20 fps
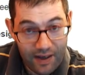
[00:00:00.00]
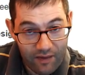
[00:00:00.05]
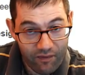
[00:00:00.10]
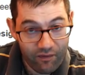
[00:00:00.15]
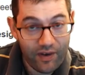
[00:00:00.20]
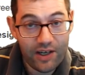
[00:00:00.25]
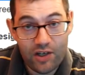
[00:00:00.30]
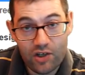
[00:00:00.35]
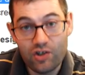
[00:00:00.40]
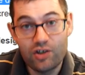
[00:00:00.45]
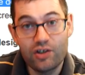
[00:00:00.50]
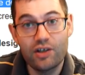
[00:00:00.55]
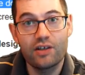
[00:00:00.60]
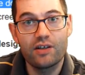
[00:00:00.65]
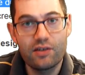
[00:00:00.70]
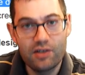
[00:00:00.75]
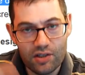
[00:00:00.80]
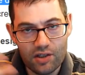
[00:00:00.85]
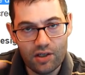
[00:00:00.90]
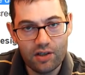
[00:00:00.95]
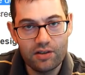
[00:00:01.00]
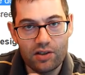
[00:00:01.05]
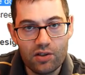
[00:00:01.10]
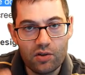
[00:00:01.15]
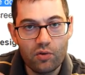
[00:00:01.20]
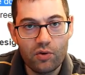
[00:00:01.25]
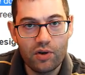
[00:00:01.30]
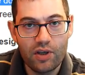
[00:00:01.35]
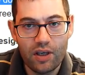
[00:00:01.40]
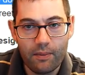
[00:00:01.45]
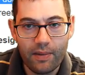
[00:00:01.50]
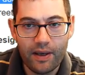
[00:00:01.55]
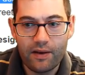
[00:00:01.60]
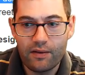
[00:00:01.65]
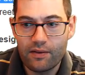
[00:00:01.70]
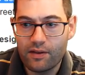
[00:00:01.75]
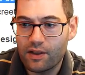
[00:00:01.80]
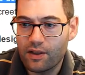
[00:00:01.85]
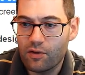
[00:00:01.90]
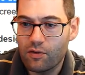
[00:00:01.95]
finished and started talking about
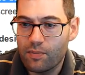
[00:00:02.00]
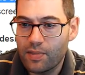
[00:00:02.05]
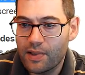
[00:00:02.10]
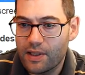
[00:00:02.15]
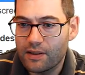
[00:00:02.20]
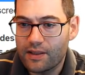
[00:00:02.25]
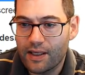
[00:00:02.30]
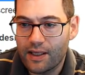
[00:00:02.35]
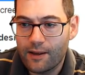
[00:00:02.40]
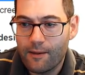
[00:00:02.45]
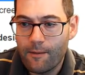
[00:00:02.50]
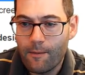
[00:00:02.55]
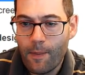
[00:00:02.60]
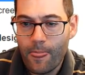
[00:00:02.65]
the new building.